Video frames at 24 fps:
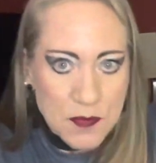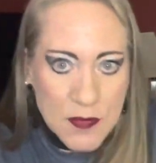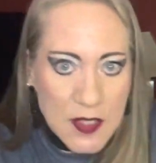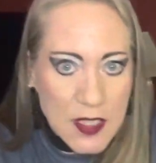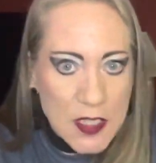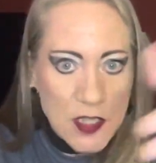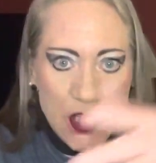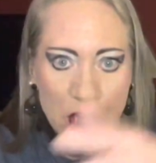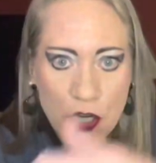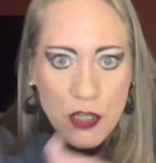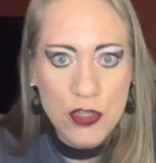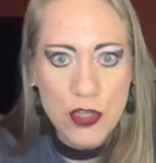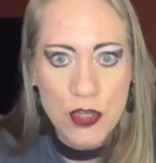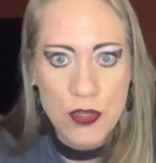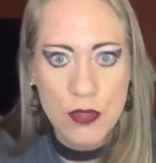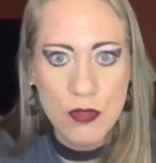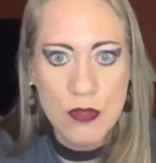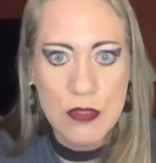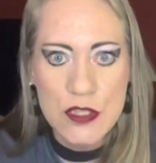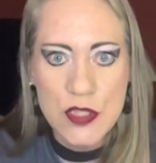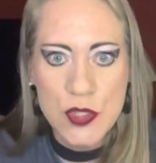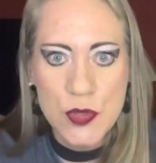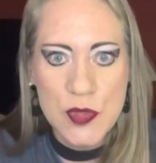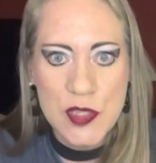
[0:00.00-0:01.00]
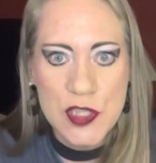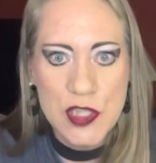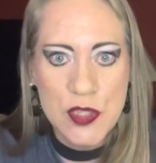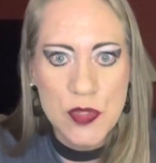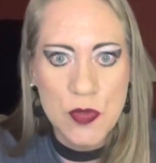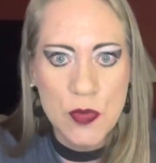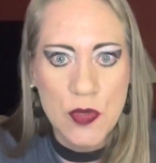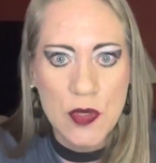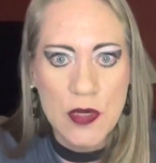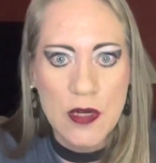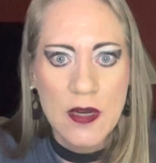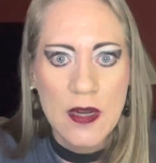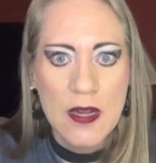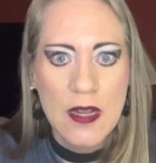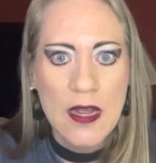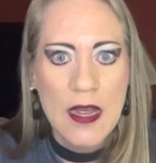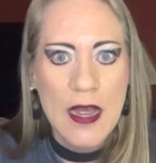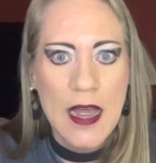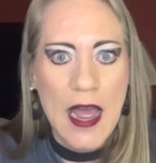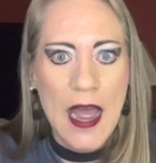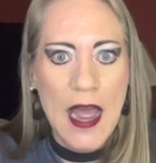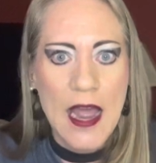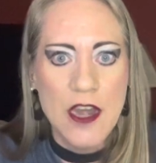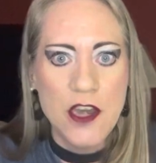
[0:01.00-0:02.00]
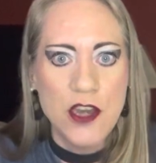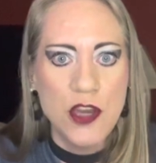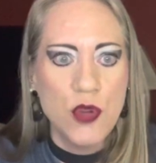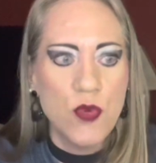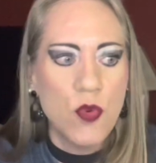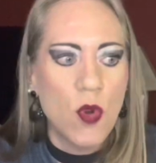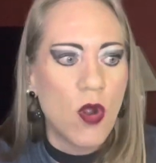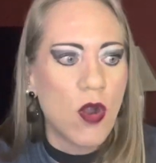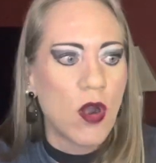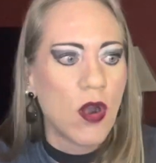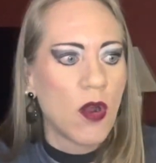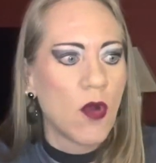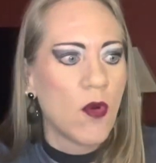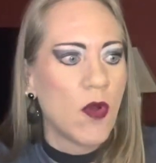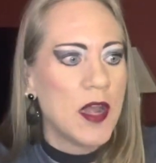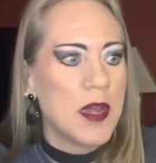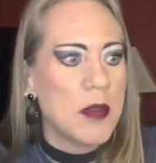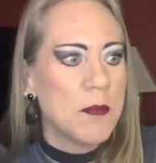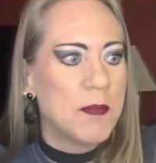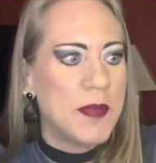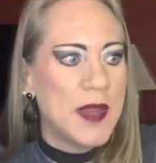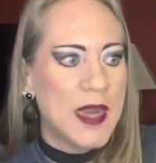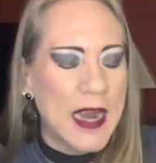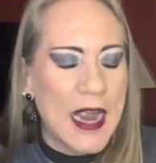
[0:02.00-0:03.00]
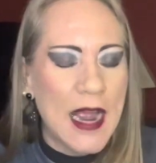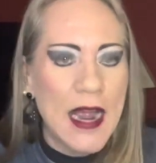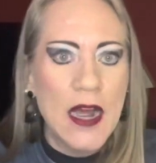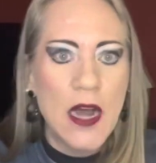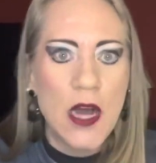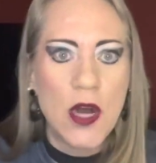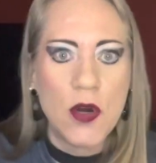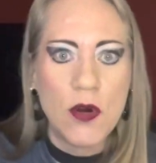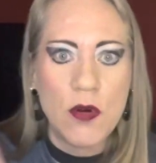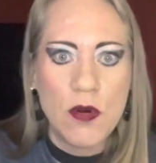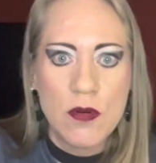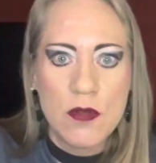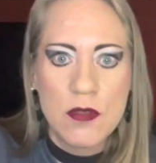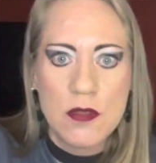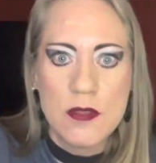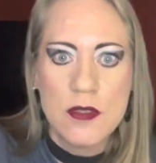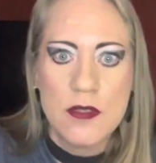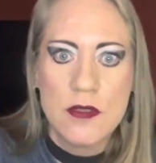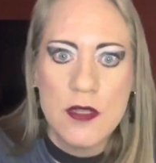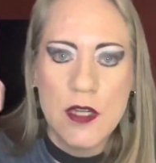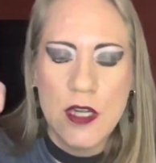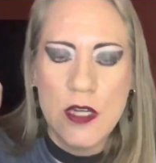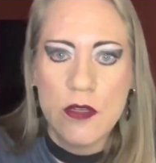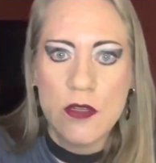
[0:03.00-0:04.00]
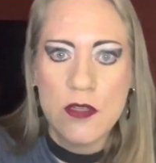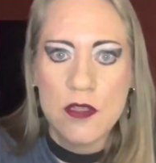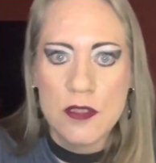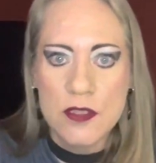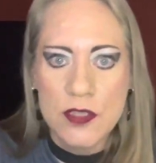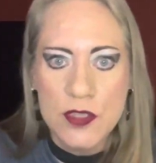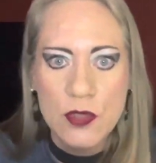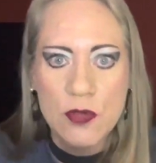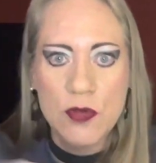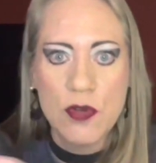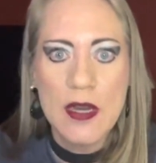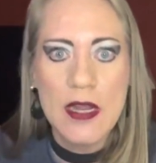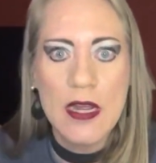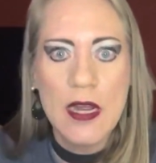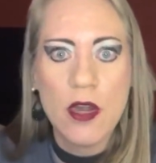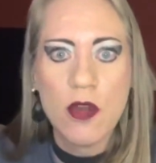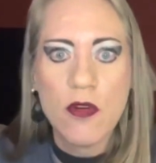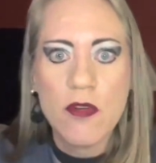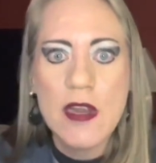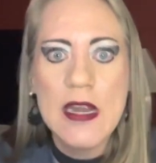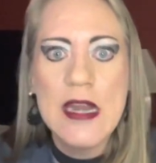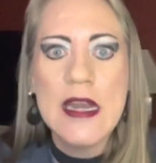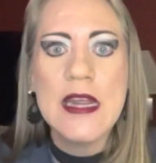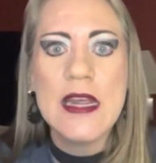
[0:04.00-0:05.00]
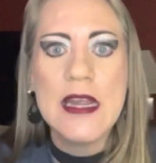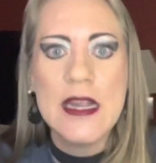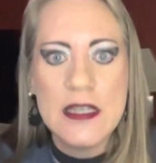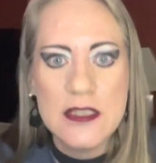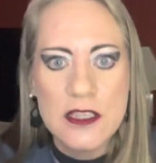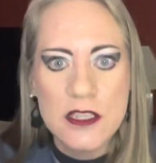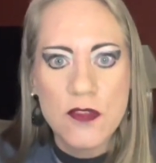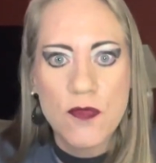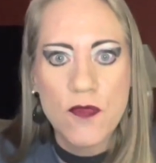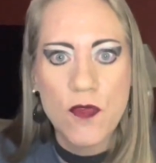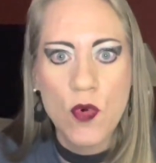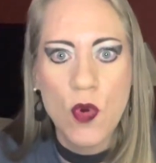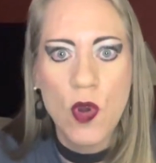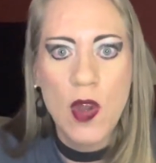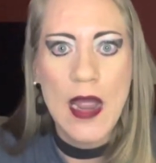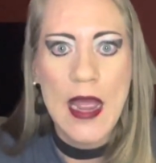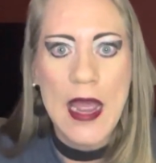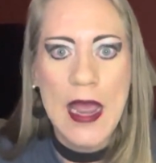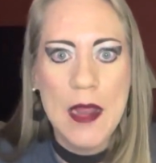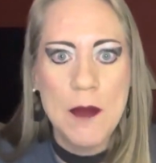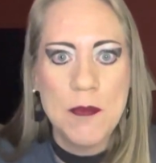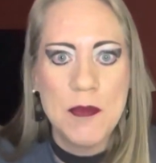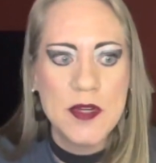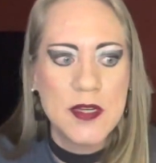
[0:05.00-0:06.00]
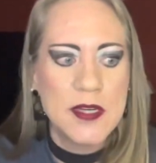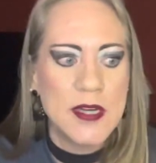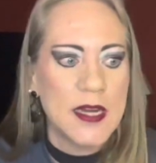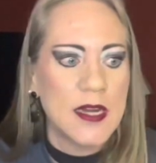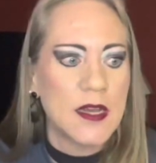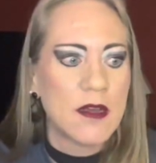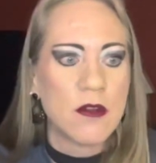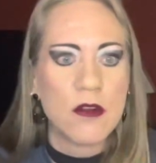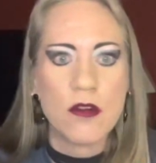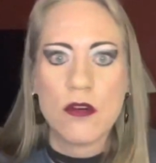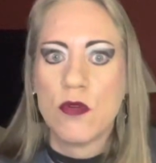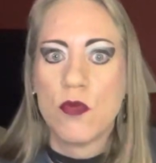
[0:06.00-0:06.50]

you know, to the grocery store and you are going to pick out, you know, the certain ingredients for a particular